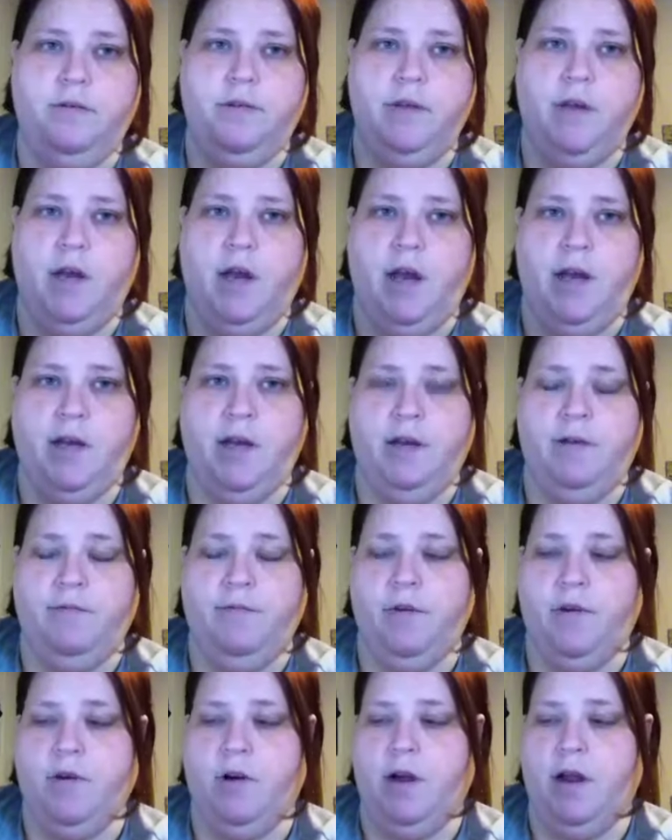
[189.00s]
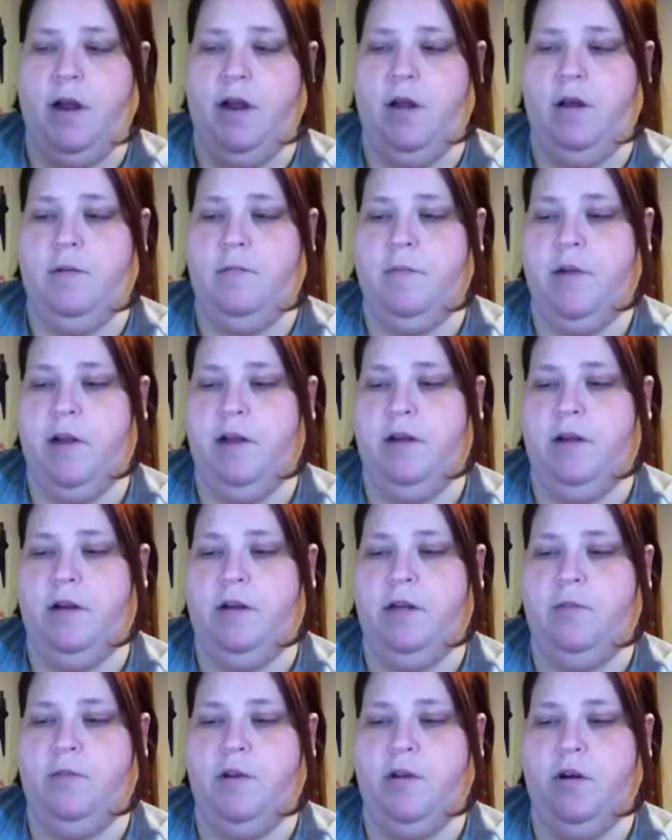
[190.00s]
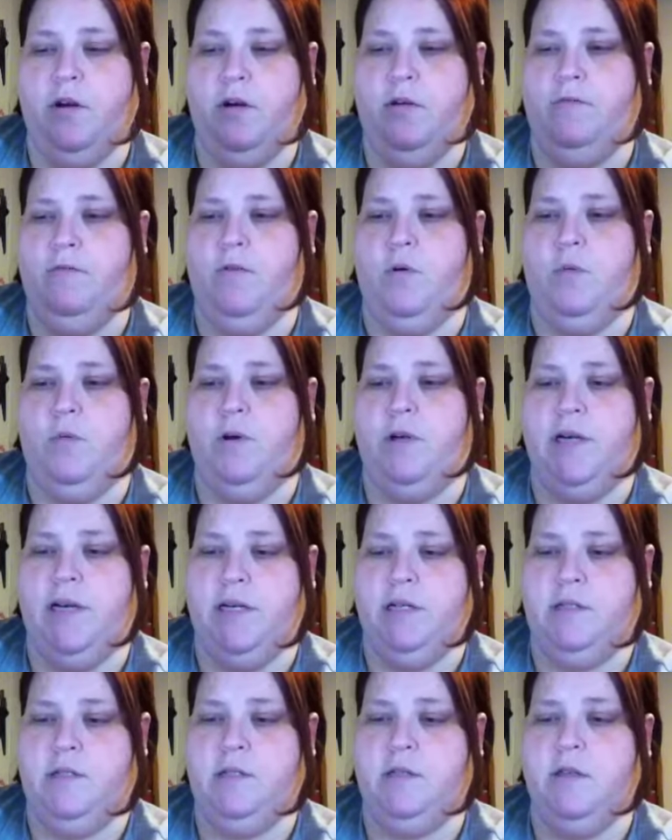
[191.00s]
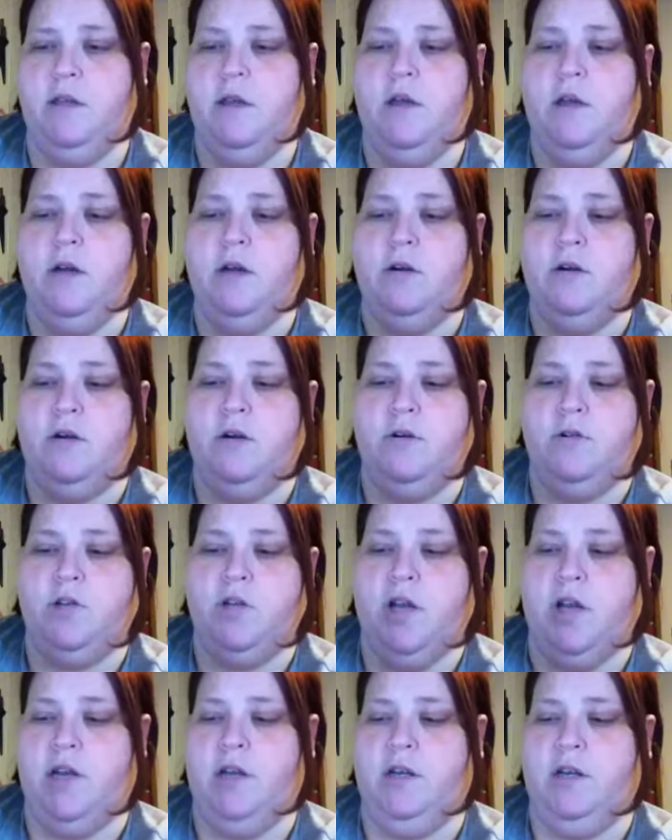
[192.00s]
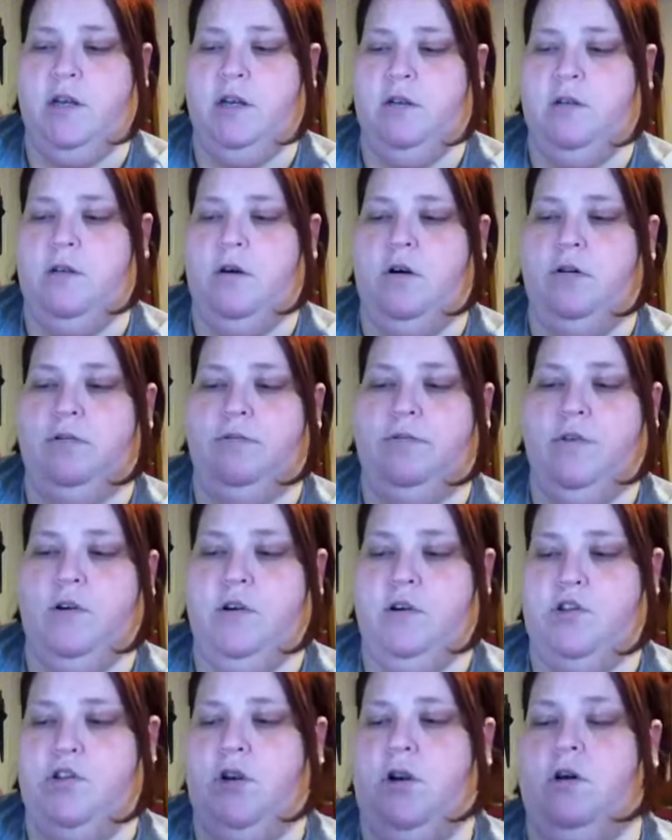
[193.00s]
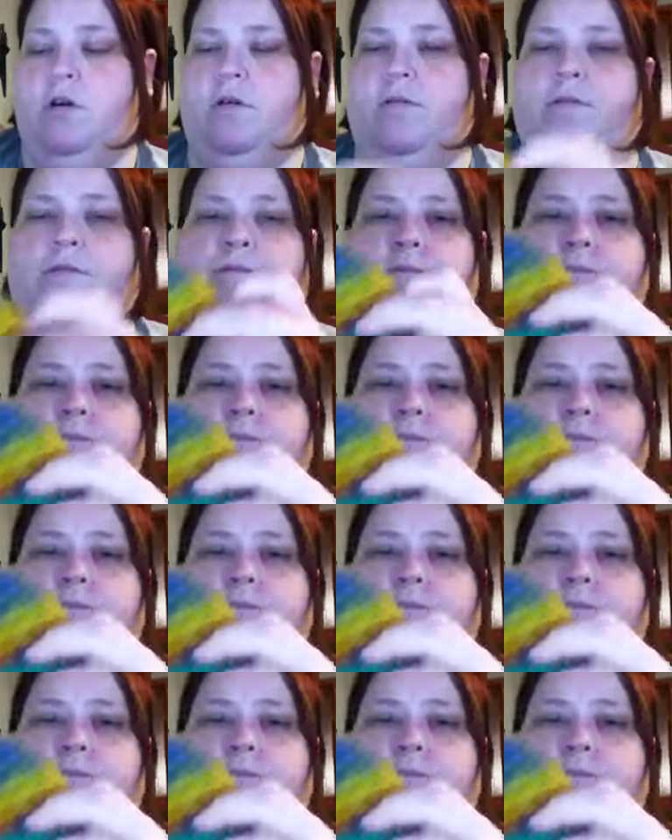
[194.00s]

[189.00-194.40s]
that I knit for Erin Gimme Yarn 4/1/8 crochet and knit along for a shawl.